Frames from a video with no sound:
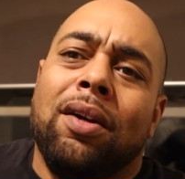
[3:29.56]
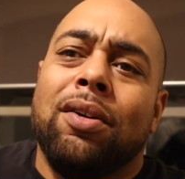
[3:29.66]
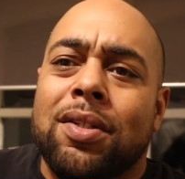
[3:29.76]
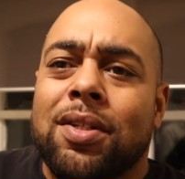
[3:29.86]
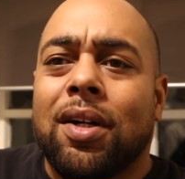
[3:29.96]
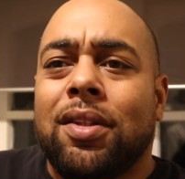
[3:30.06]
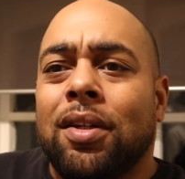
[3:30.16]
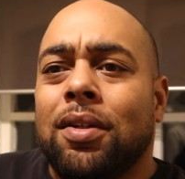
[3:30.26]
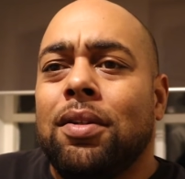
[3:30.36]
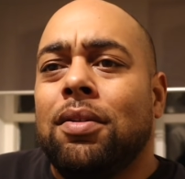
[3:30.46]
Got sucked
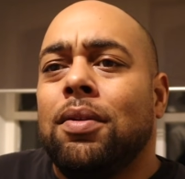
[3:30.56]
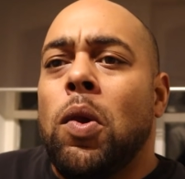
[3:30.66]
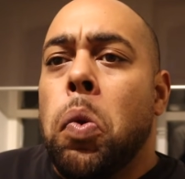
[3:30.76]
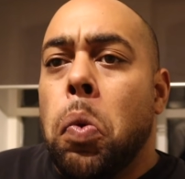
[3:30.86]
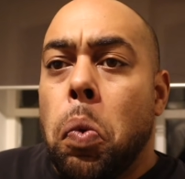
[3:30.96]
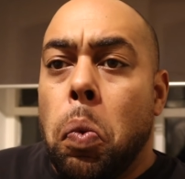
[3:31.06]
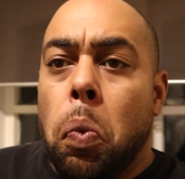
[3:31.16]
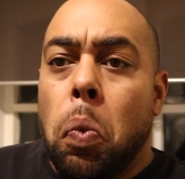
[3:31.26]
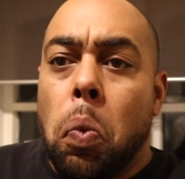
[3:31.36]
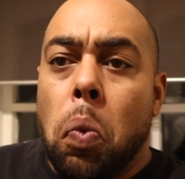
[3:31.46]
in.
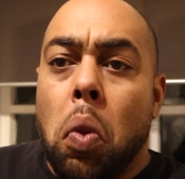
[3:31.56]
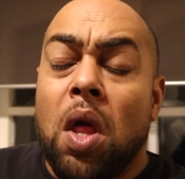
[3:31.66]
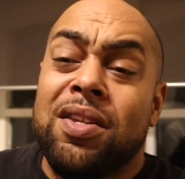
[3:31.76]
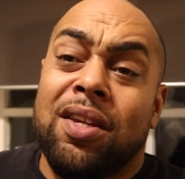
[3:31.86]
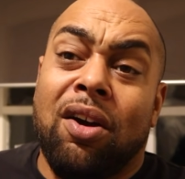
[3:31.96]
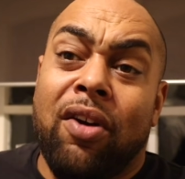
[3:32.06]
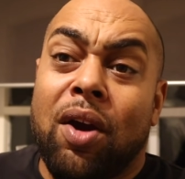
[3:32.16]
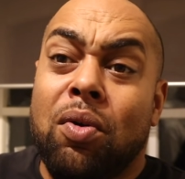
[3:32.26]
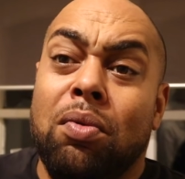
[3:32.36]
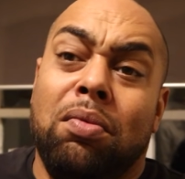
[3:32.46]
Said, all
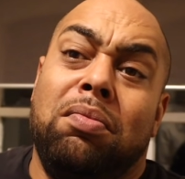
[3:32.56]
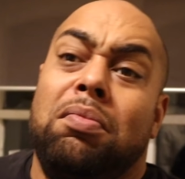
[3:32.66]
right, cool.